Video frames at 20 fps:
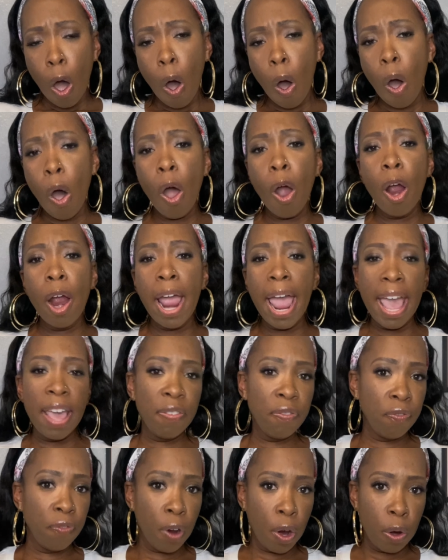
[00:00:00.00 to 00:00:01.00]
or a
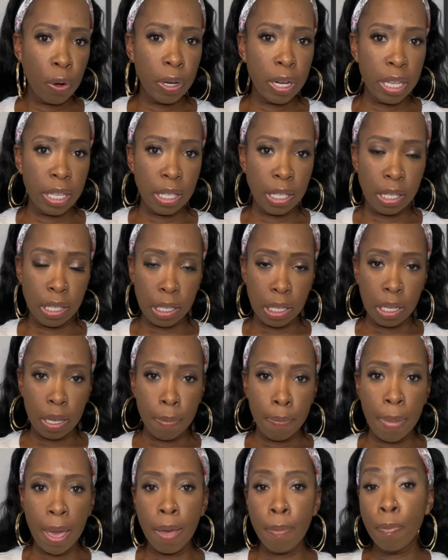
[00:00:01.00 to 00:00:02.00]
furnace
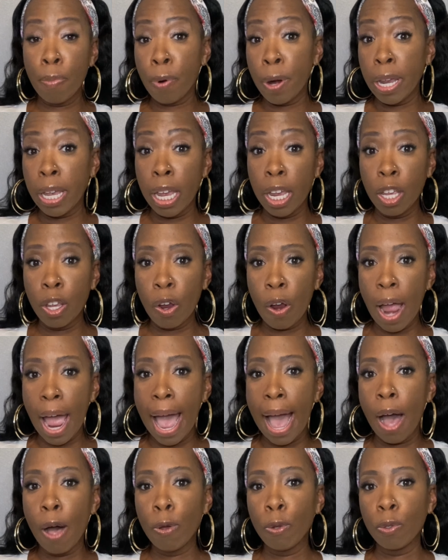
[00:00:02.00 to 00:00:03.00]
may break in your
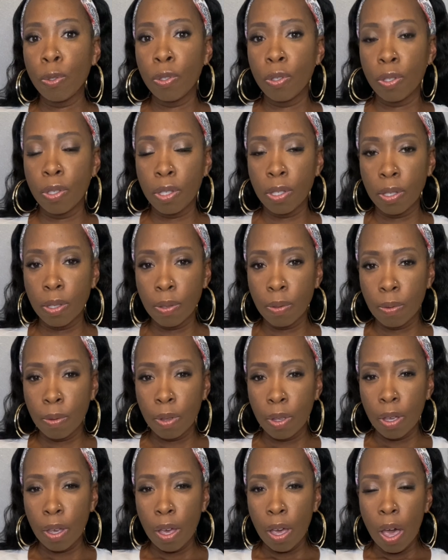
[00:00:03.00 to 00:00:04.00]
house.
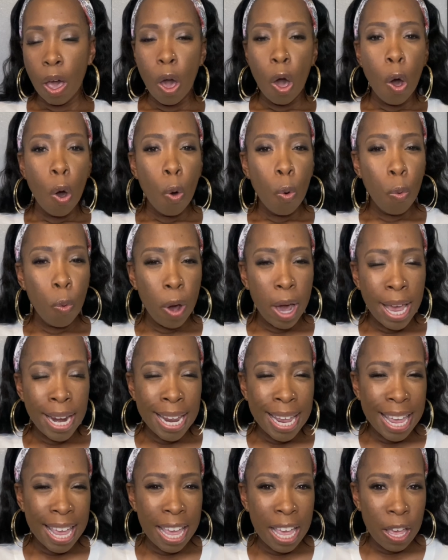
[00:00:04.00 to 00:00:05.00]
What
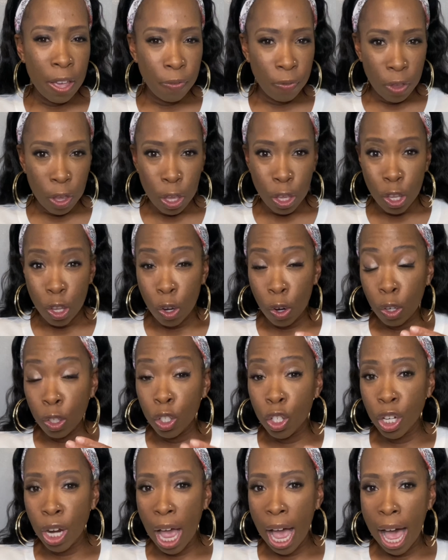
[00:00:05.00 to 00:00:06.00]
if your
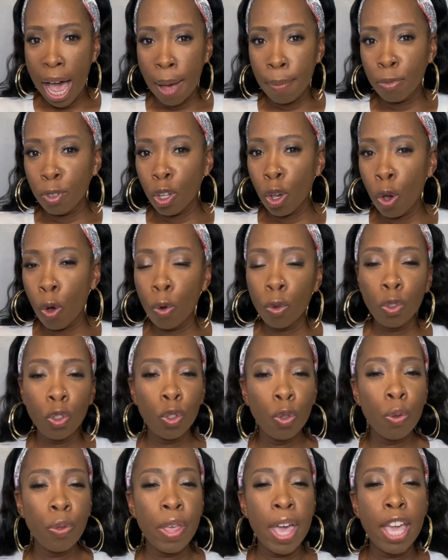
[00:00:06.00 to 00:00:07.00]
job told
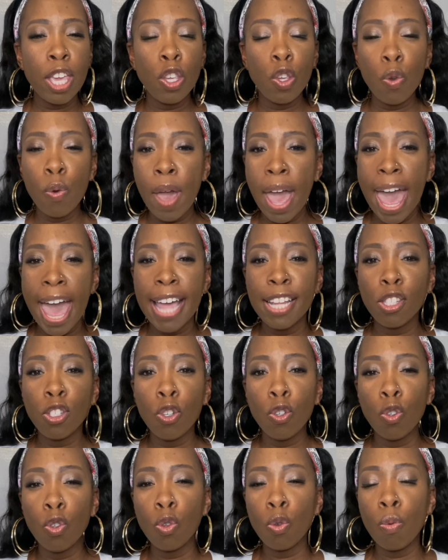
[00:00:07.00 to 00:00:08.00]
you that you had to
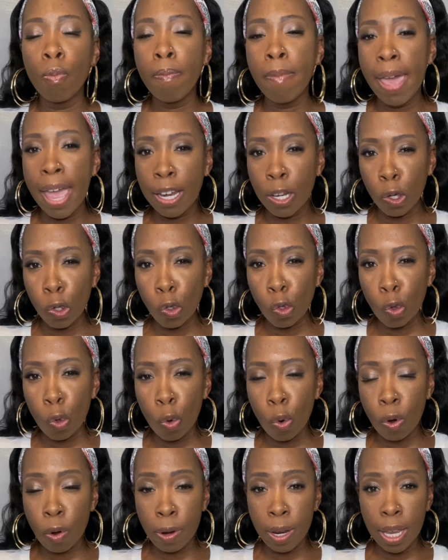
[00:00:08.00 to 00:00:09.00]
do
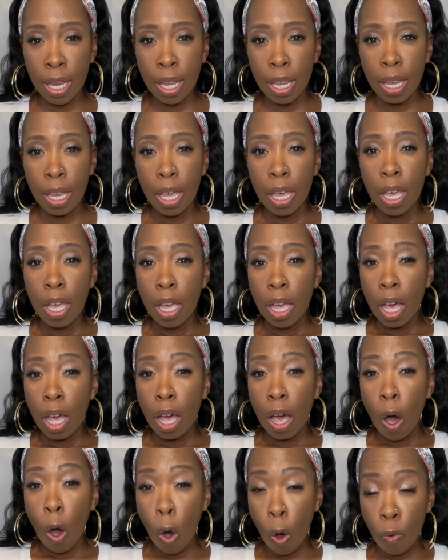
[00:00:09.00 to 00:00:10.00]
mandatory
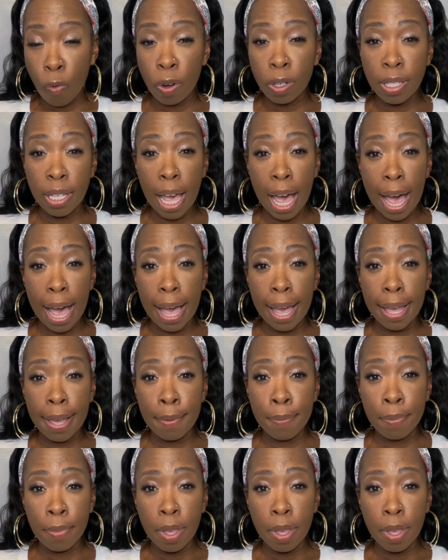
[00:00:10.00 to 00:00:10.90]
overtime